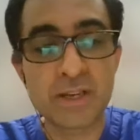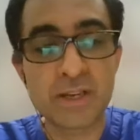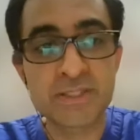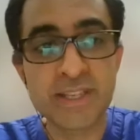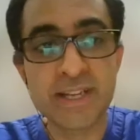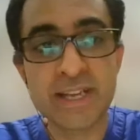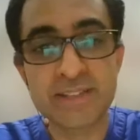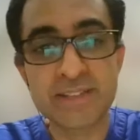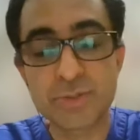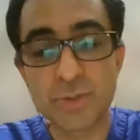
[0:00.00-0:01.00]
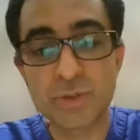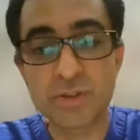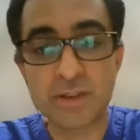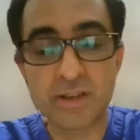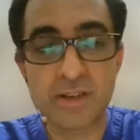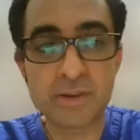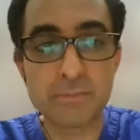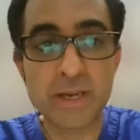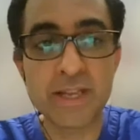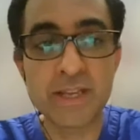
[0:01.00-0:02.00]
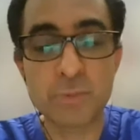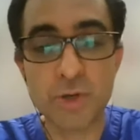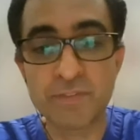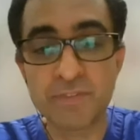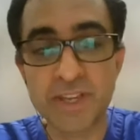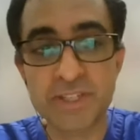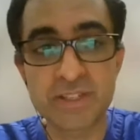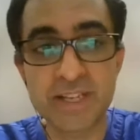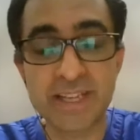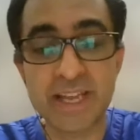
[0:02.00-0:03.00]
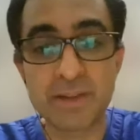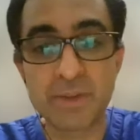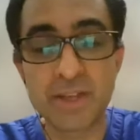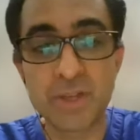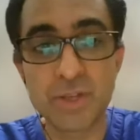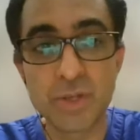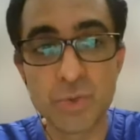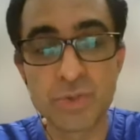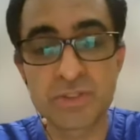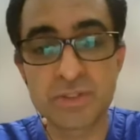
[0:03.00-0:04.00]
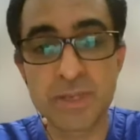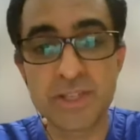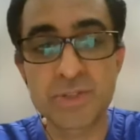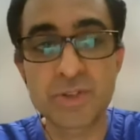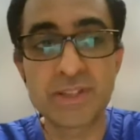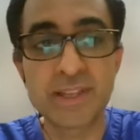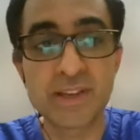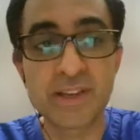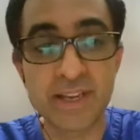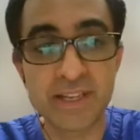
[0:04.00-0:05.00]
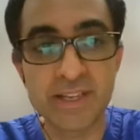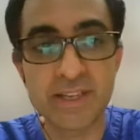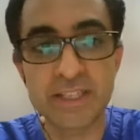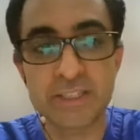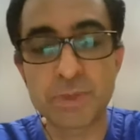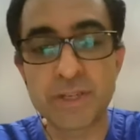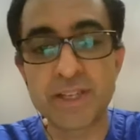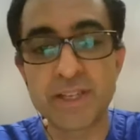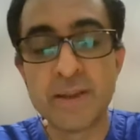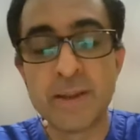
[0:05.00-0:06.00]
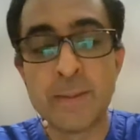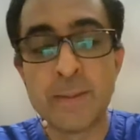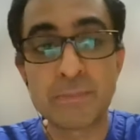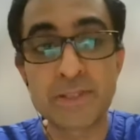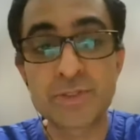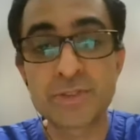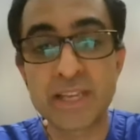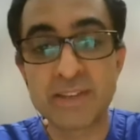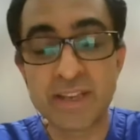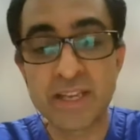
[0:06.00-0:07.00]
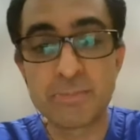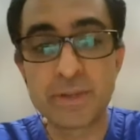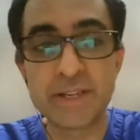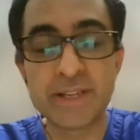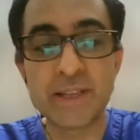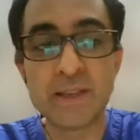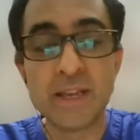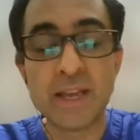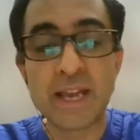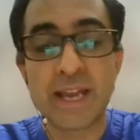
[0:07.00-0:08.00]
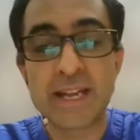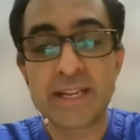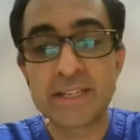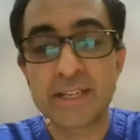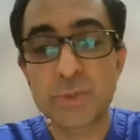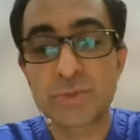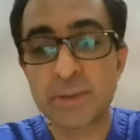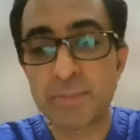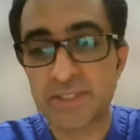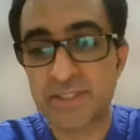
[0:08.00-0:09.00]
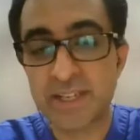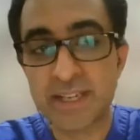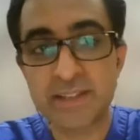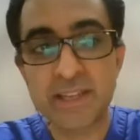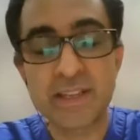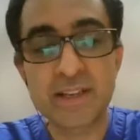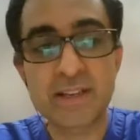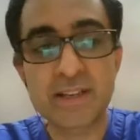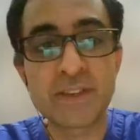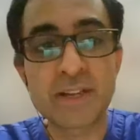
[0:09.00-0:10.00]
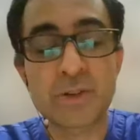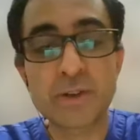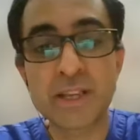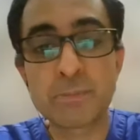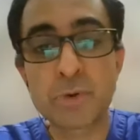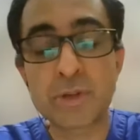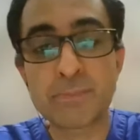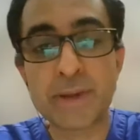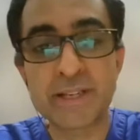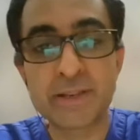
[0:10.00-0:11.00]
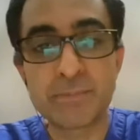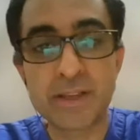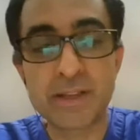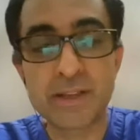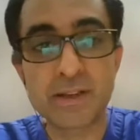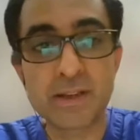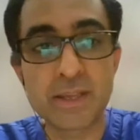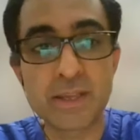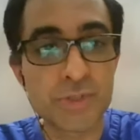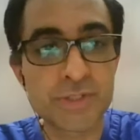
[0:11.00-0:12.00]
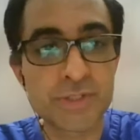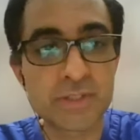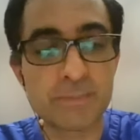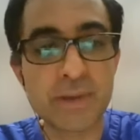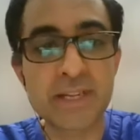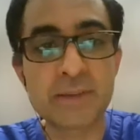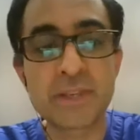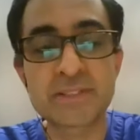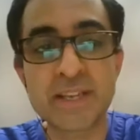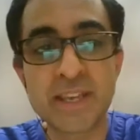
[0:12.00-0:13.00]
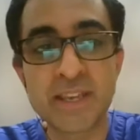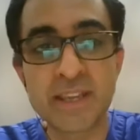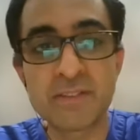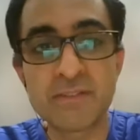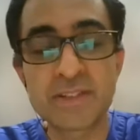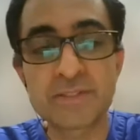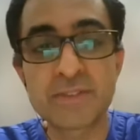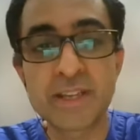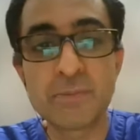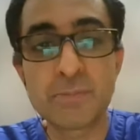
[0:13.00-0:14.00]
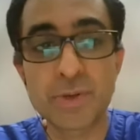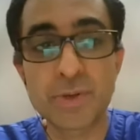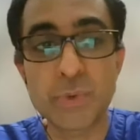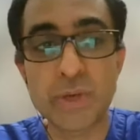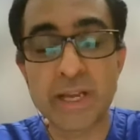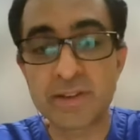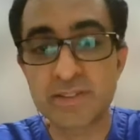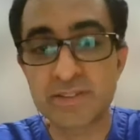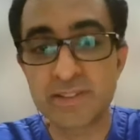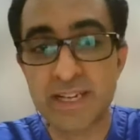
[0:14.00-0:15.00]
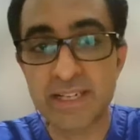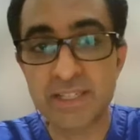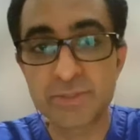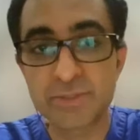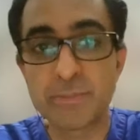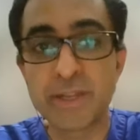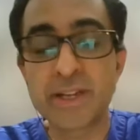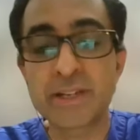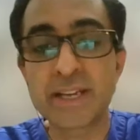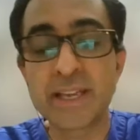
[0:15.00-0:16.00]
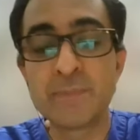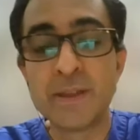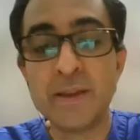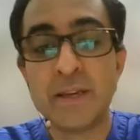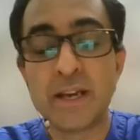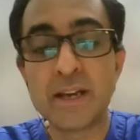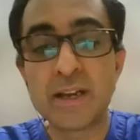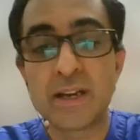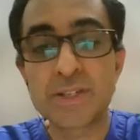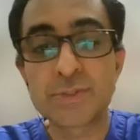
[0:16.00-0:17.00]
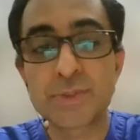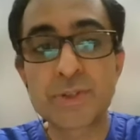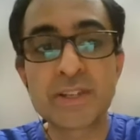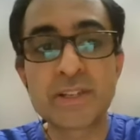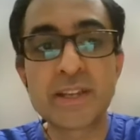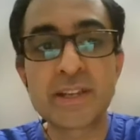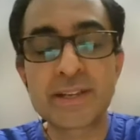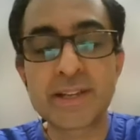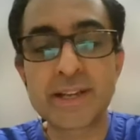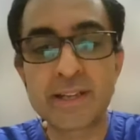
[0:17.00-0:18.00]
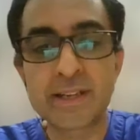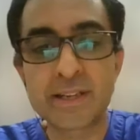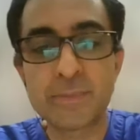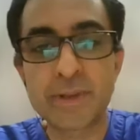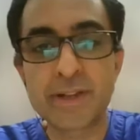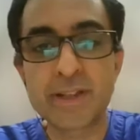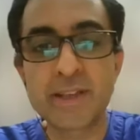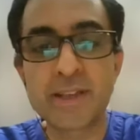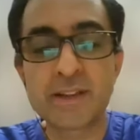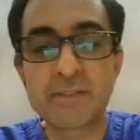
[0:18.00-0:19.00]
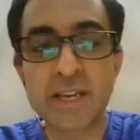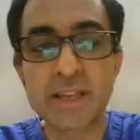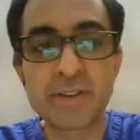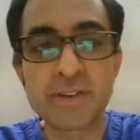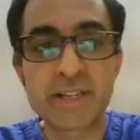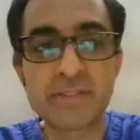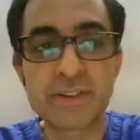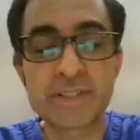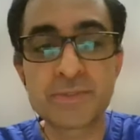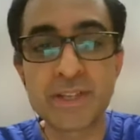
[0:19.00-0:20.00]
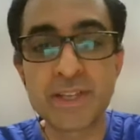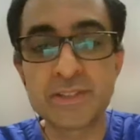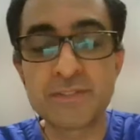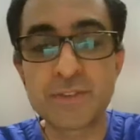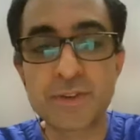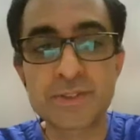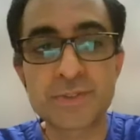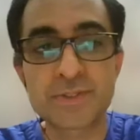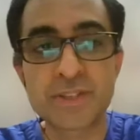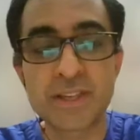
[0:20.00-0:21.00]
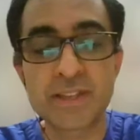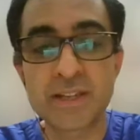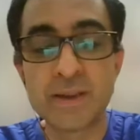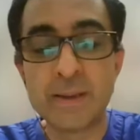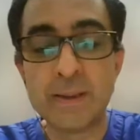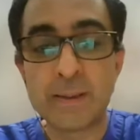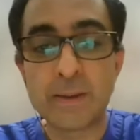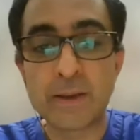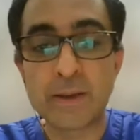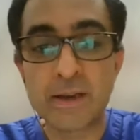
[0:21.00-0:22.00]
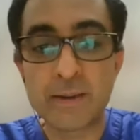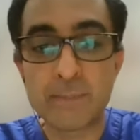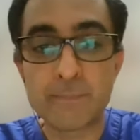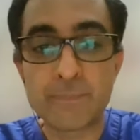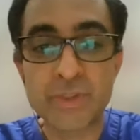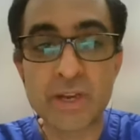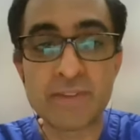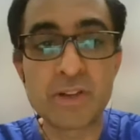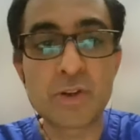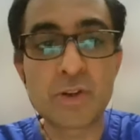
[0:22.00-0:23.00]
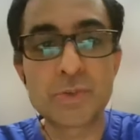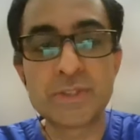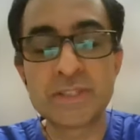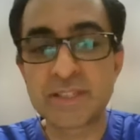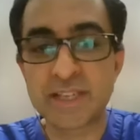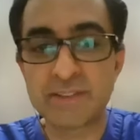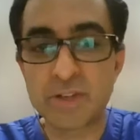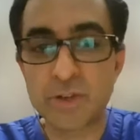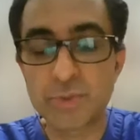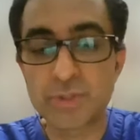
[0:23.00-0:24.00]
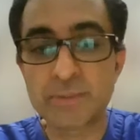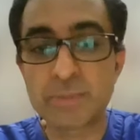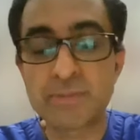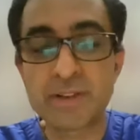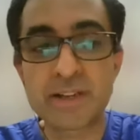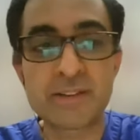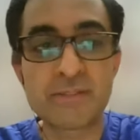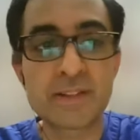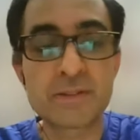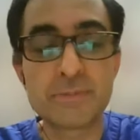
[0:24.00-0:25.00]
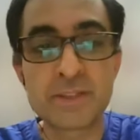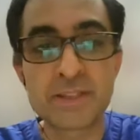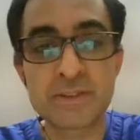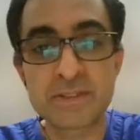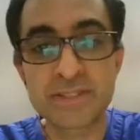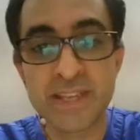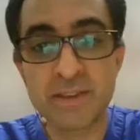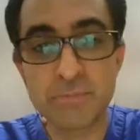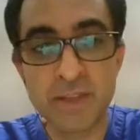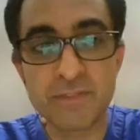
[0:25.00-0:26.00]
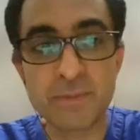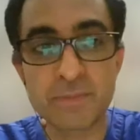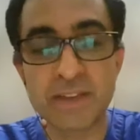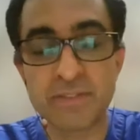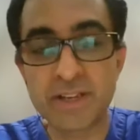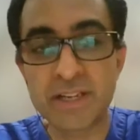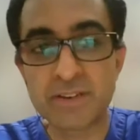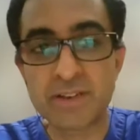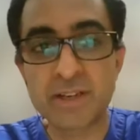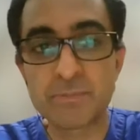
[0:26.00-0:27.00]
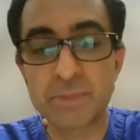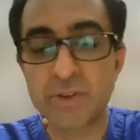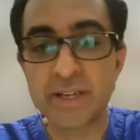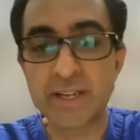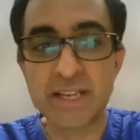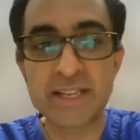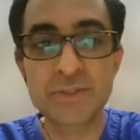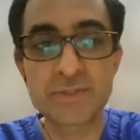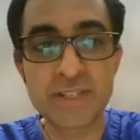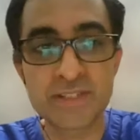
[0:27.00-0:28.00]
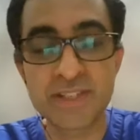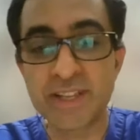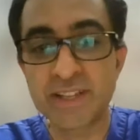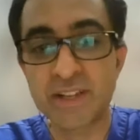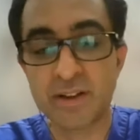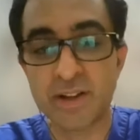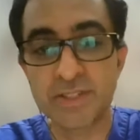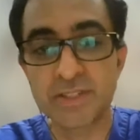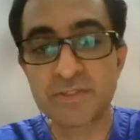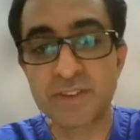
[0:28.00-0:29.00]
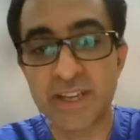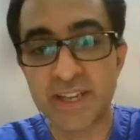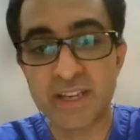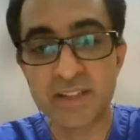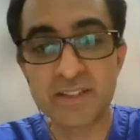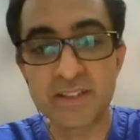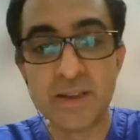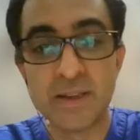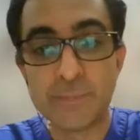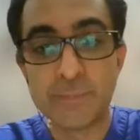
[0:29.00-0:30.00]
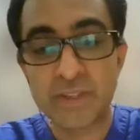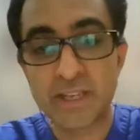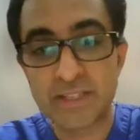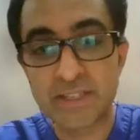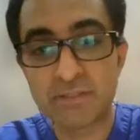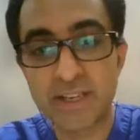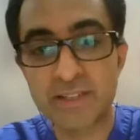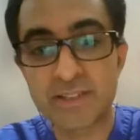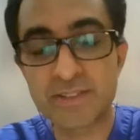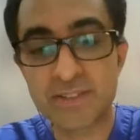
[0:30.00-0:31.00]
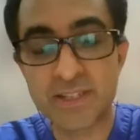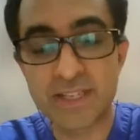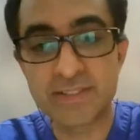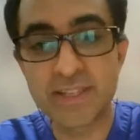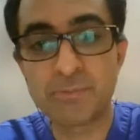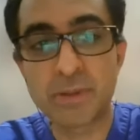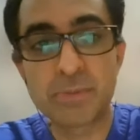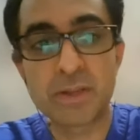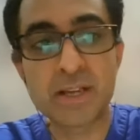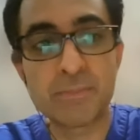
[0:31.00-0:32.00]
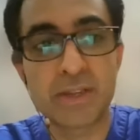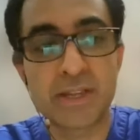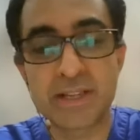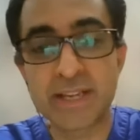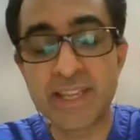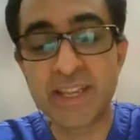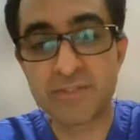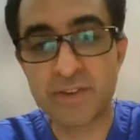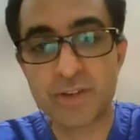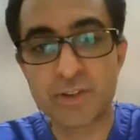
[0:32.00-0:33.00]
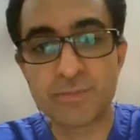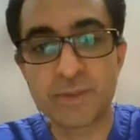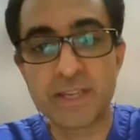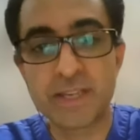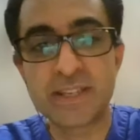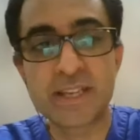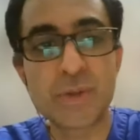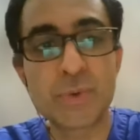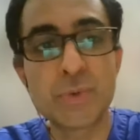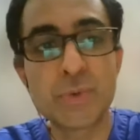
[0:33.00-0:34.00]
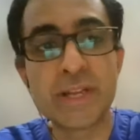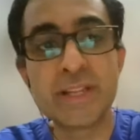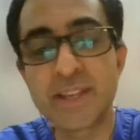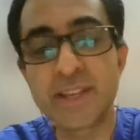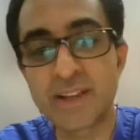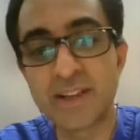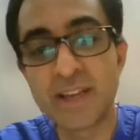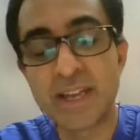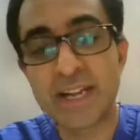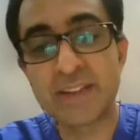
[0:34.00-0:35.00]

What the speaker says: state has its own minor modification that can be used based on their technical expertise, based on the availability. And to some extent, I think we are talking about a pandemic emotion, a pandemic psyche, which is very important to address that as well many a time. So, you know, sitting in a technical committee in an ivory tower, it's very easy for us to say that, you know, I will not do this and I will not do that. But when the same me from the ivory tower come down, and as you said, sitting in the trenches, firing at the virus and seeing people coming and dying in front of me, I think I would do anything and